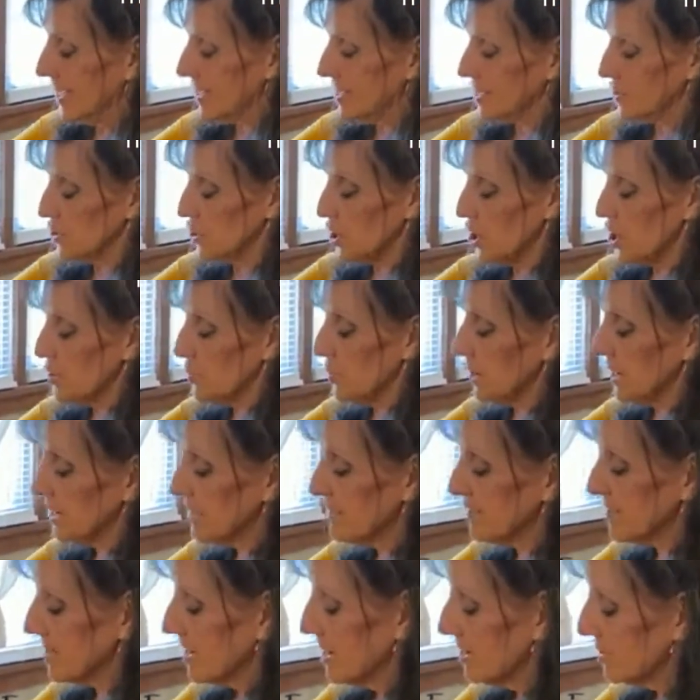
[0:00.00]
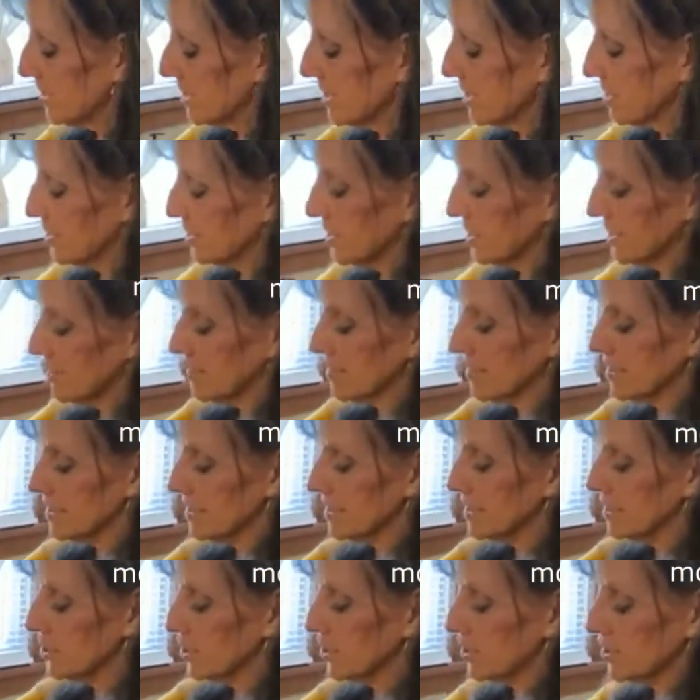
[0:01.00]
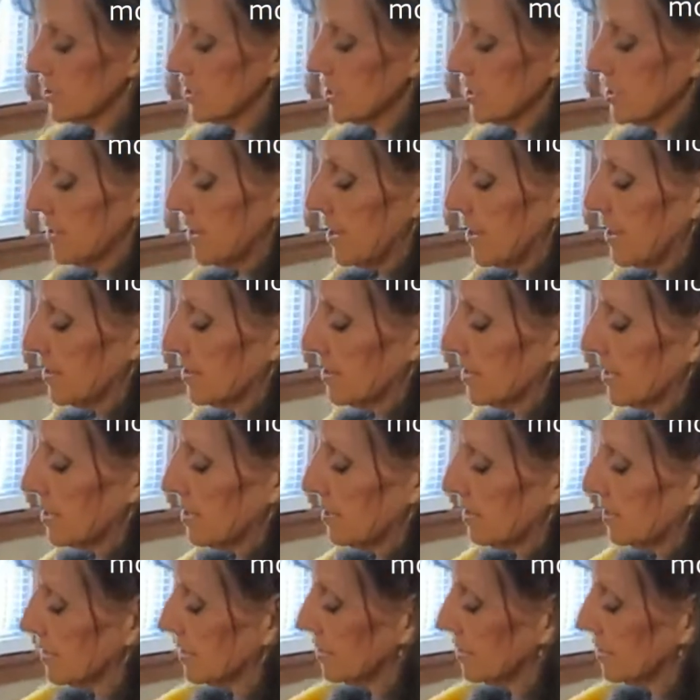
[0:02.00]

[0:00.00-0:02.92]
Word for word: It's already sounding good. Is Alicia still out there?